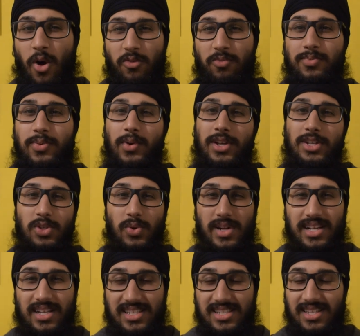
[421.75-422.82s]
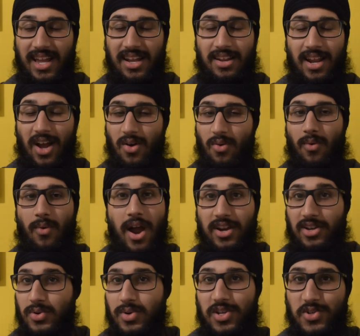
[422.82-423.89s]
off-putting to an extent. Now, I
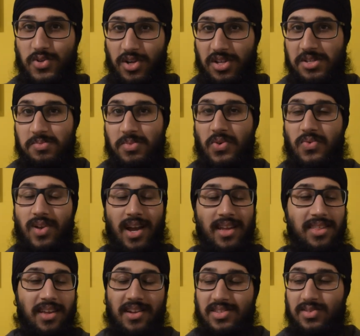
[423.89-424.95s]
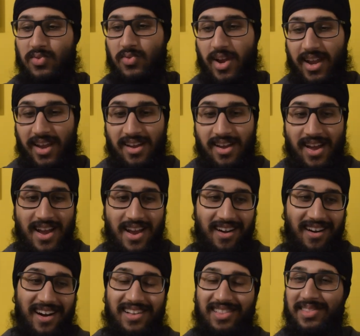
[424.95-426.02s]
do enjoy this movie. I think it's great.
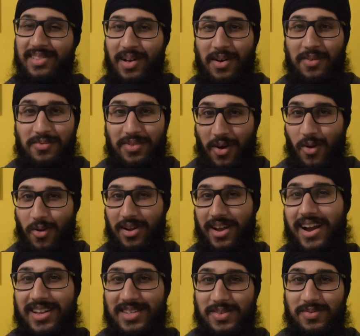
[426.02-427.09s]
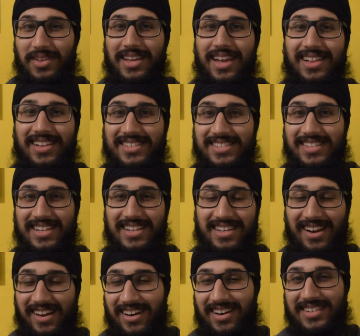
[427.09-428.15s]
I love the whole Guardians of the Galaxy
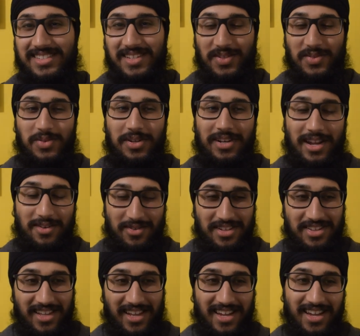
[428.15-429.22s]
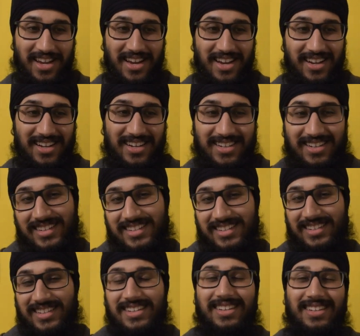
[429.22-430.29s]
cast and crew and everything.
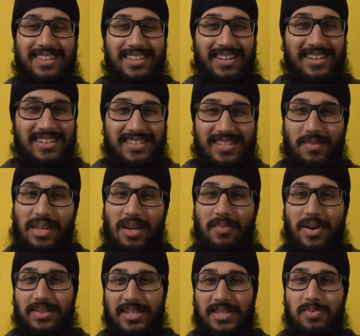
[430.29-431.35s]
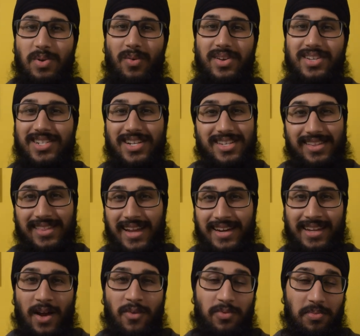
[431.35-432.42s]
You know, something about this movie is just a
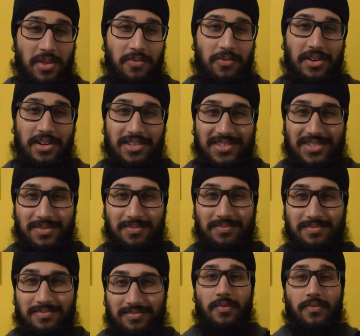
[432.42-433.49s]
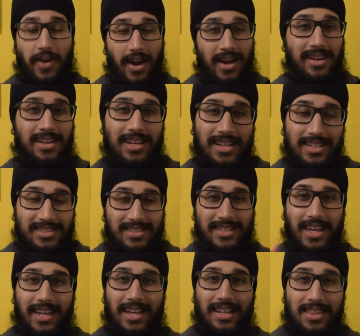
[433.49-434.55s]
letdown from the first. Finally,
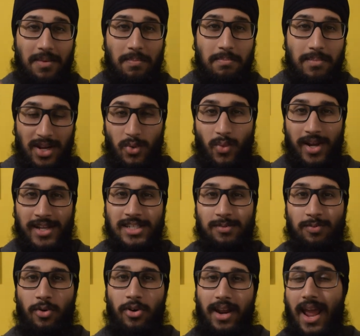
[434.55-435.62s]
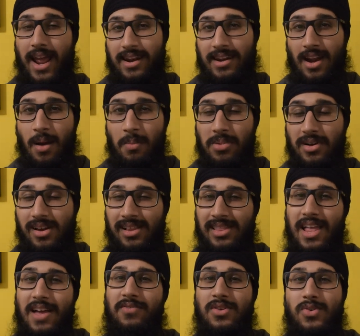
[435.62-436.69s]
taking the midway spot at number
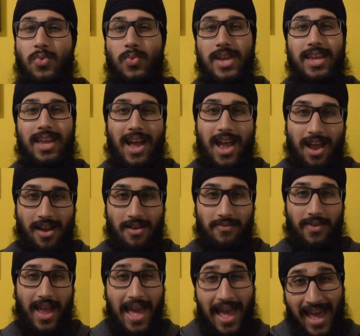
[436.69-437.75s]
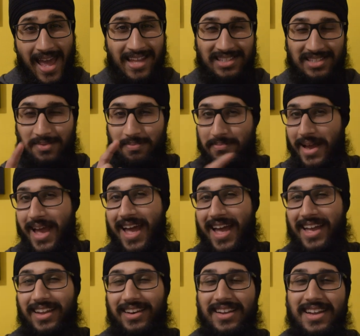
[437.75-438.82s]
11, we have
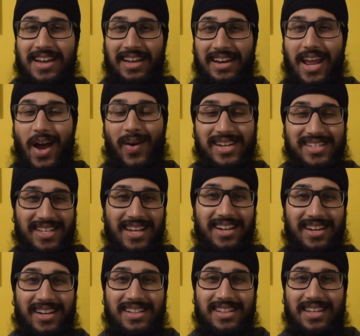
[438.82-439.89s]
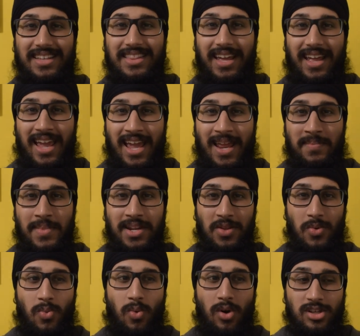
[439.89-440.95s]
Ant-Man. Now, I said earlier that Ant-Man and
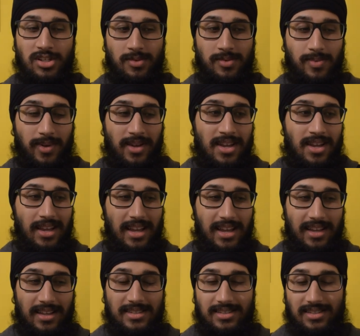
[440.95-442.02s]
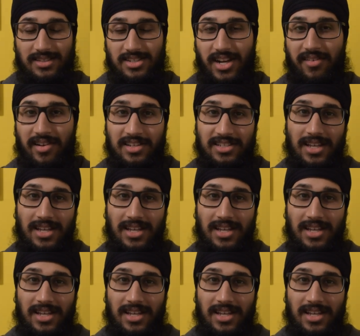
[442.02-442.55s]
the Wasp is sharing